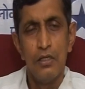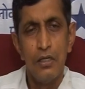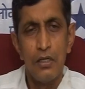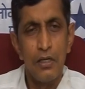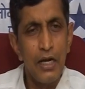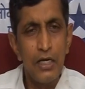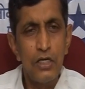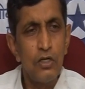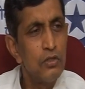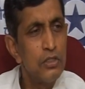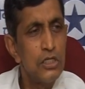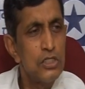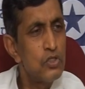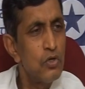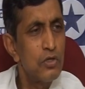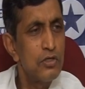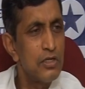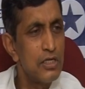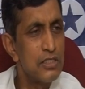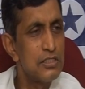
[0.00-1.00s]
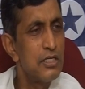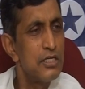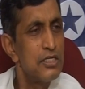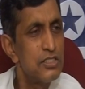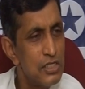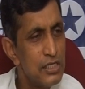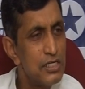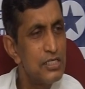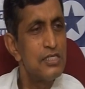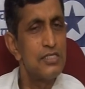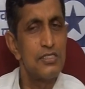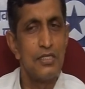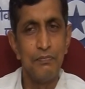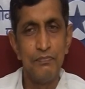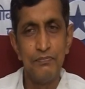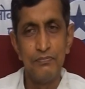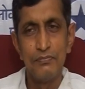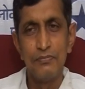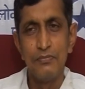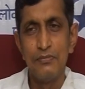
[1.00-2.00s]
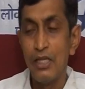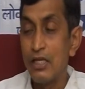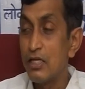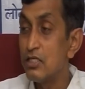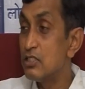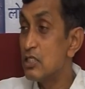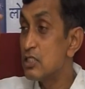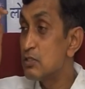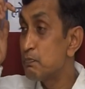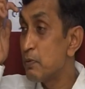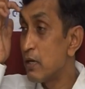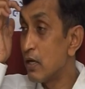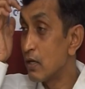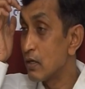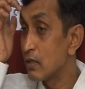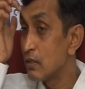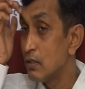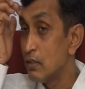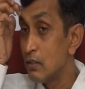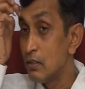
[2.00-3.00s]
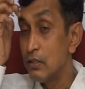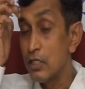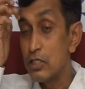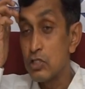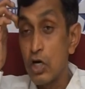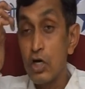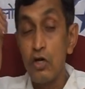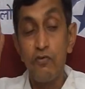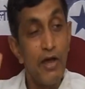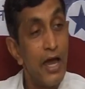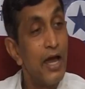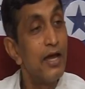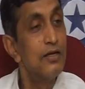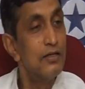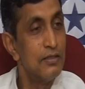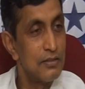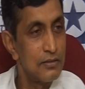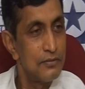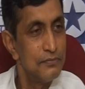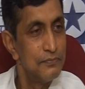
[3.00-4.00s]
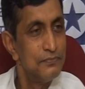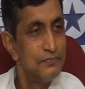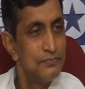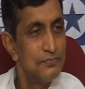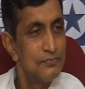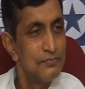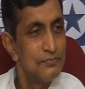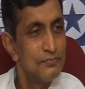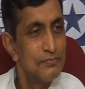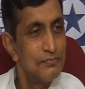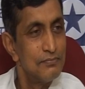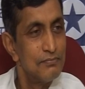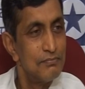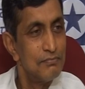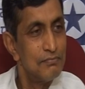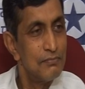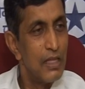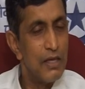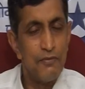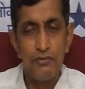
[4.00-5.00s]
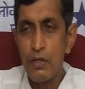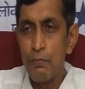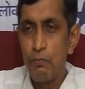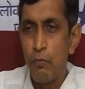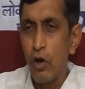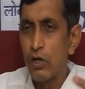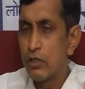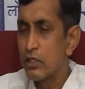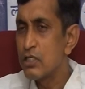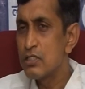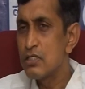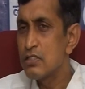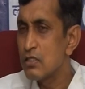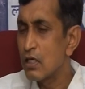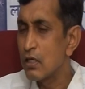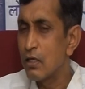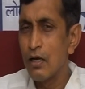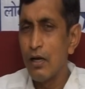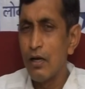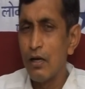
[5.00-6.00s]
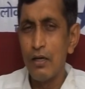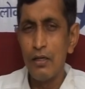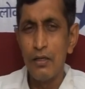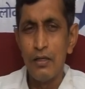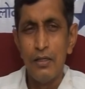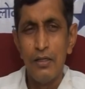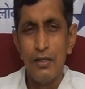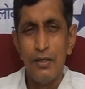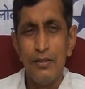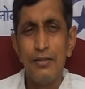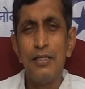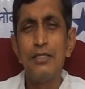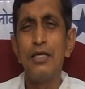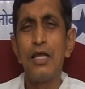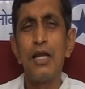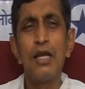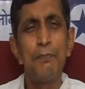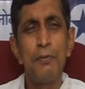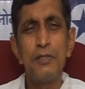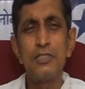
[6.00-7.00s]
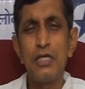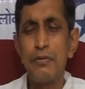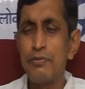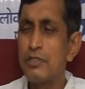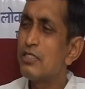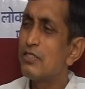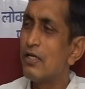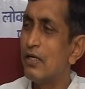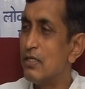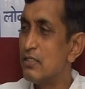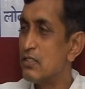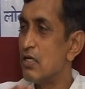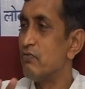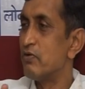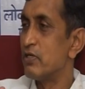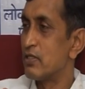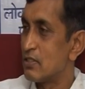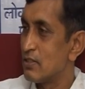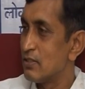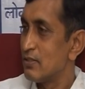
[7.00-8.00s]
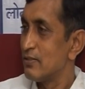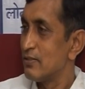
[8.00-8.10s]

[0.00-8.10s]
Right now there is no trust, there is cynicism, there is despair, there is a lot of anger. If some politicians are killed, the general perception is they deserve it.